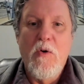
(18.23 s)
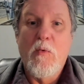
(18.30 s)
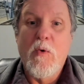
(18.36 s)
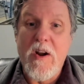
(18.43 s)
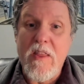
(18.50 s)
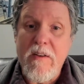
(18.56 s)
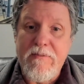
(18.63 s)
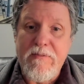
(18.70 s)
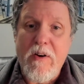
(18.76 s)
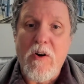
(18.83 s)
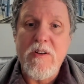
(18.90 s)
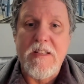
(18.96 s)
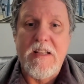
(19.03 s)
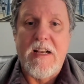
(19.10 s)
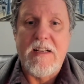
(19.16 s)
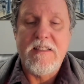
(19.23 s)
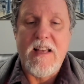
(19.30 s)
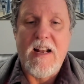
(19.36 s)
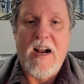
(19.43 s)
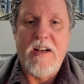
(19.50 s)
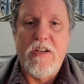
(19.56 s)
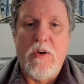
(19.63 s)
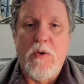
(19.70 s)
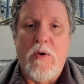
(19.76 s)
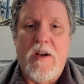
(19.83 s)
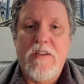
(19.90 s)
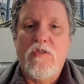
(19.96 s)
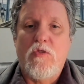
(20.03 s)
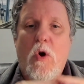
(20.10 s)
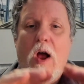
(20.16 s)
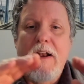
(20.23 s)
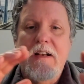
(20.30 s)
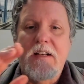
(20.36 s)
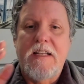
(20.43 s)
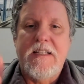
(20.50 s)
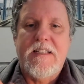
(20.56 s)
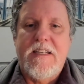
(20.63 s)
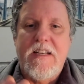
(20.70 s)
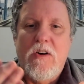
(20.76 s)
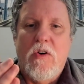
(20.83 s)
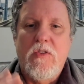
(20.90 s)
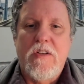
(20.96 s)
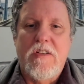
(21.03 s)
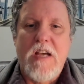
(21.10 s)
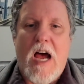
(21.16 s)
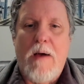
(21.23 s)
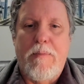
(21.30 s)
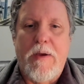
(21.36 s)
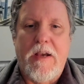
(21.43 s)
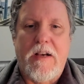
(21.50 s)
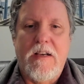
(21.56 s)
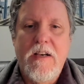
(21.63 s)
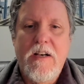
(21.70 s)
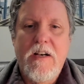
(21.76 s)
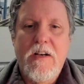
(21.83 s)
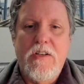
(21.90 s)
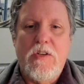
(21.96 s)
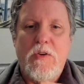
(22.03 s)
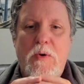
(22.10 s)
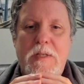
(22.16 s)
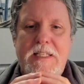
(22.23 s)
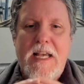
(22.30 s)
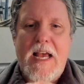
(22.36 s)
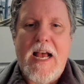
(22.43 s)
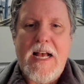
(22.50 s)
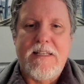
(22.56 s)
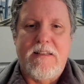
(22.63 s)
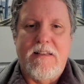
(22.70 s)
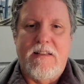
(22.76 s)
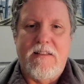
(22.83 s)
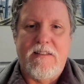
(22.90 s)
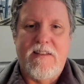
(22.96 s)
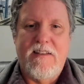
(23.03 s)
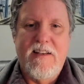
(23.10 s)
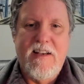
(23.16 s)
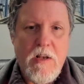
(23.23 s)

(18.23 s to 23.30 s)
one of the first things that I do is try to distill the topic to its essence.